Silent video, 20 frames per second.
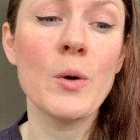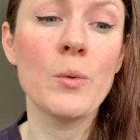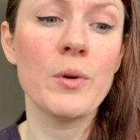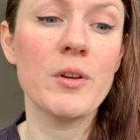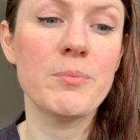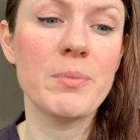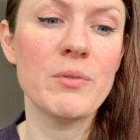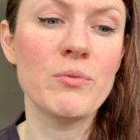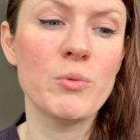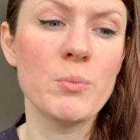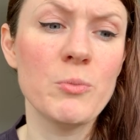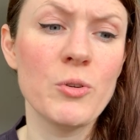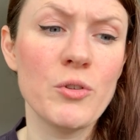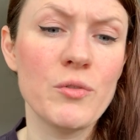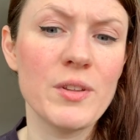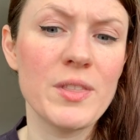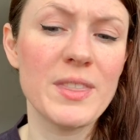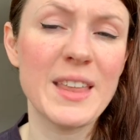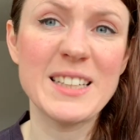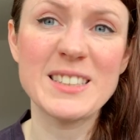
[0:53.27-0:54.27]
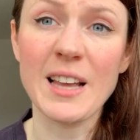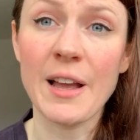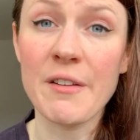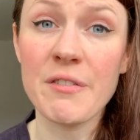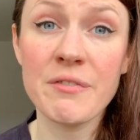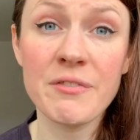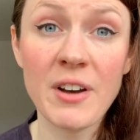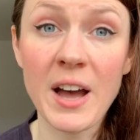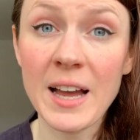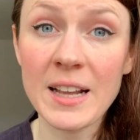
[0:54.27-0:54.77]
we've been removing things like
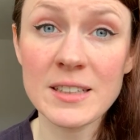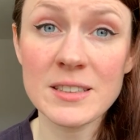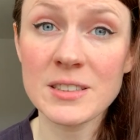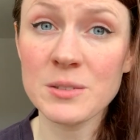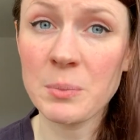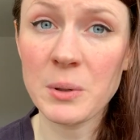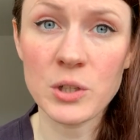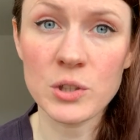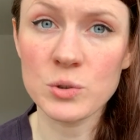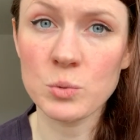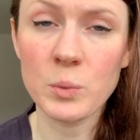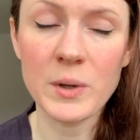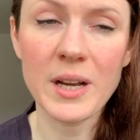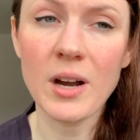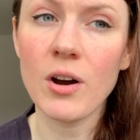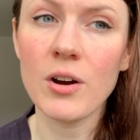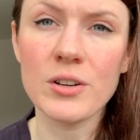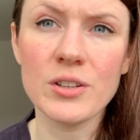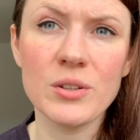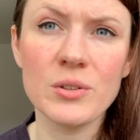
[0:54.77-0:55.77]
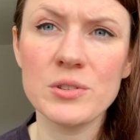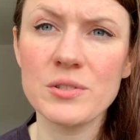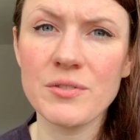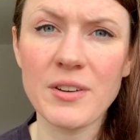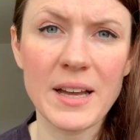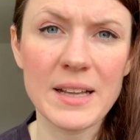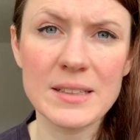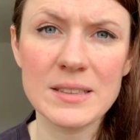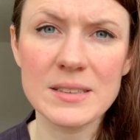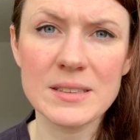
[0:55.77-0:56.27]
fans because we can't use
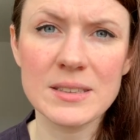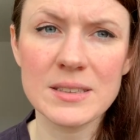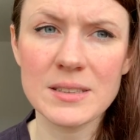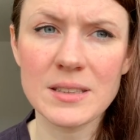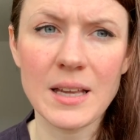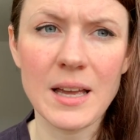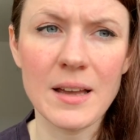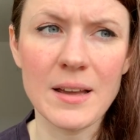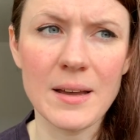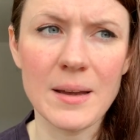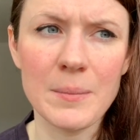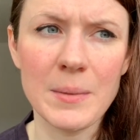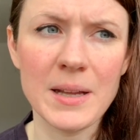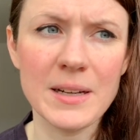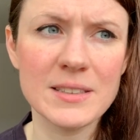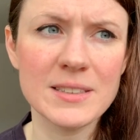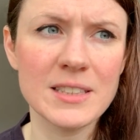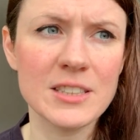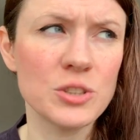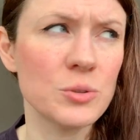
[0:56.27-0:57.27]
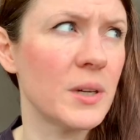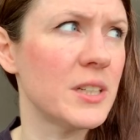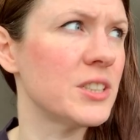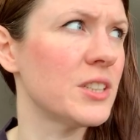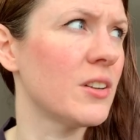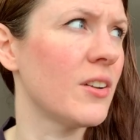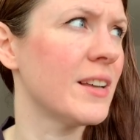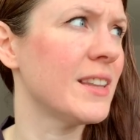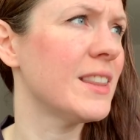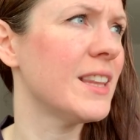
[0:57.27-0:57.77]
fans in a
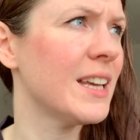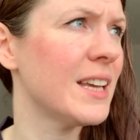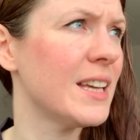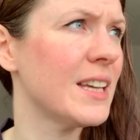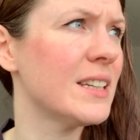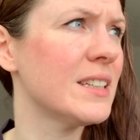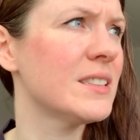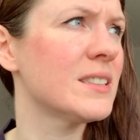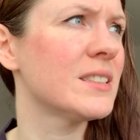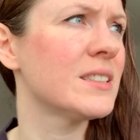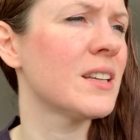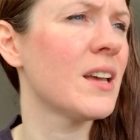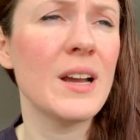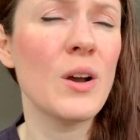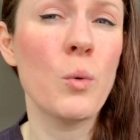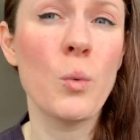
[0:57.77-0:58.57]
situation like this.